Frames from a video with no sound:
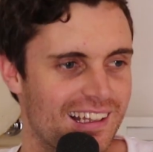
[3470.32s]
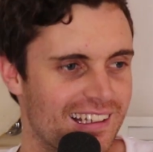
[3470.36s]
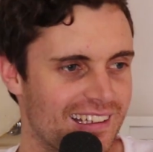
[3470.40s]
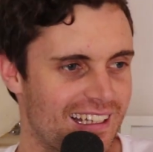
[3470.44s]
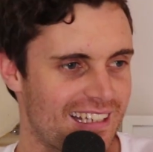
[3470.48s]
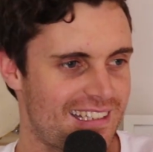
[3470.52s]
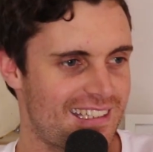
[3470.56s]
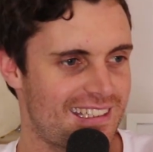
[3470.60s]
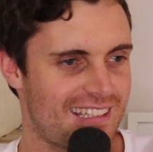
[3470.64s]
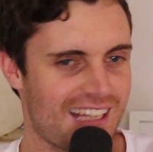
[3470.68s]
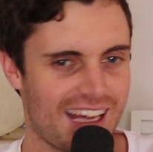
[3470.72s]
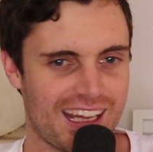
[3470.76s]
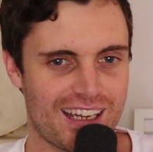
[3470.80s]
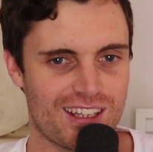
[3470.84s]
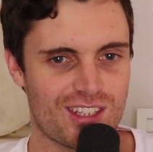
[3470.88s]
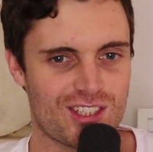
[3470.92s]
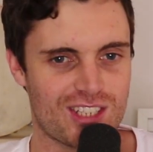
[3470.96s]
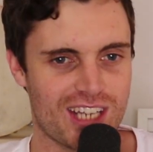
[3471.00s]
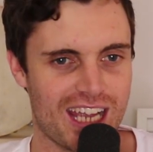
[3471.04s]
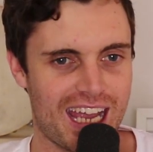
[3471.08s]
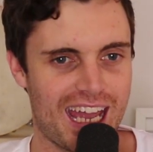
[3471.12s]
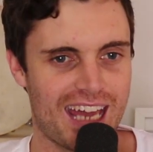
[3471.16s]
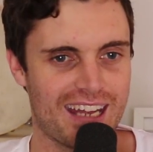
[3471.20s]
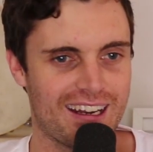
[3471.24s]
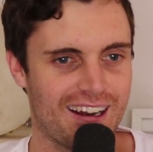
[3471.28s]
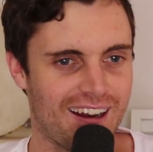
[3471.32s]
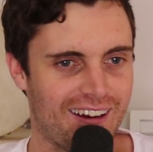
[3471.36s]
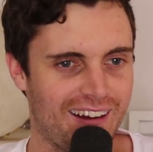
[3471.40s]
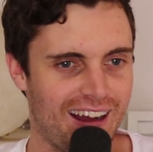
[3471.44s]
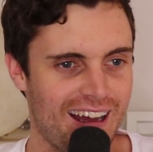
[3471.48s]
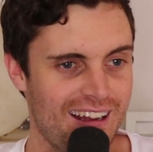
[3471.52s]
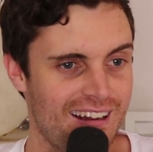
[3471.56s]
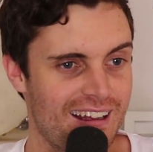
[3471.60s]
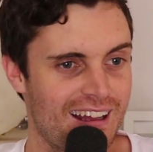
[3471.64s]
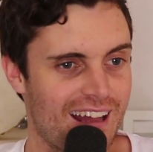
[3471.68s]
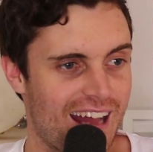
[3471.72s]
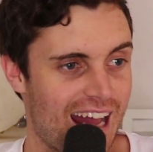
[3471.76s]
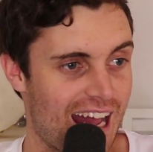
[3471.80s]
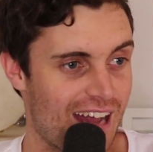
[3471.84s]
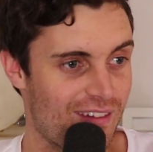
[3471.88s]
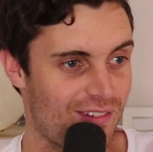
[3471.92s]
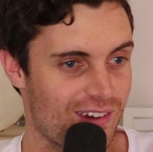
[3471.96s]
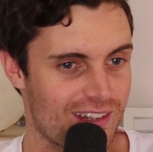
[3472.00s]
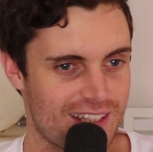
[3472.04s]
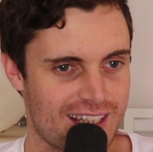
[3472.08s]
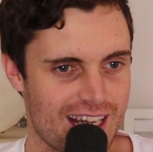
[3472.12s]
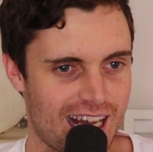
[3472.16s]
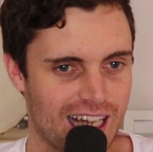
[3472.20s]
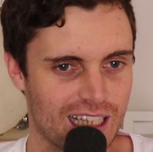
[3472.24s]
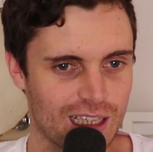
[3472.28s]
let's start a chant, all right?
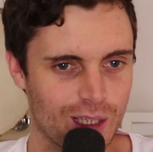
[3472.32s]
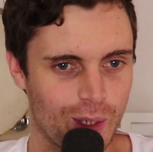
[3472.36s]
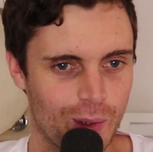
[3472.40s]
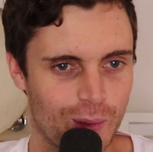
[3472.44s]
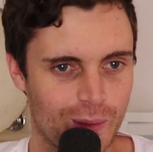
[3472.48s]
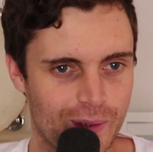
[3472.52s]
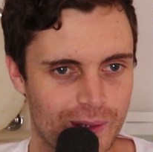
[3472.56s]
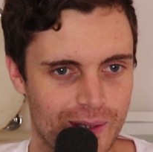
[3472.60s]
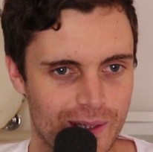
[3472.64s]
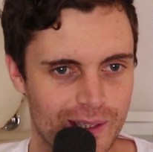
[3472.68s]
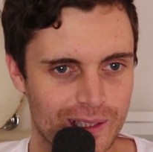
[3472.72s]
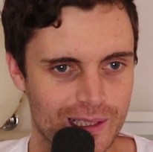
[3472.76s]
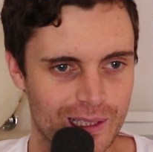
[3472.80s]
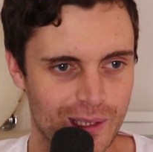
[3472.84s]
Everyone say Luke,